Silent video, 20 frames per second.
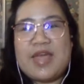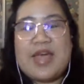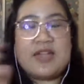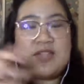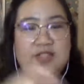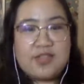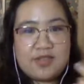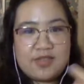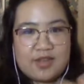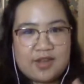
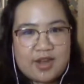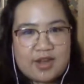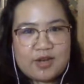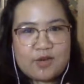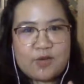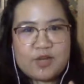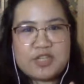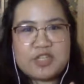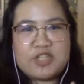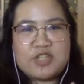answering the
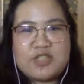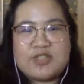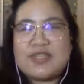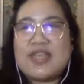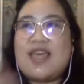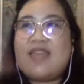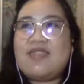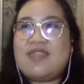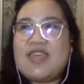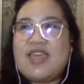guide questions,
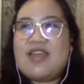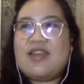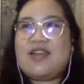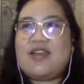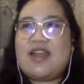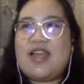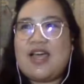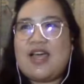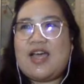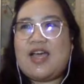and
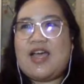then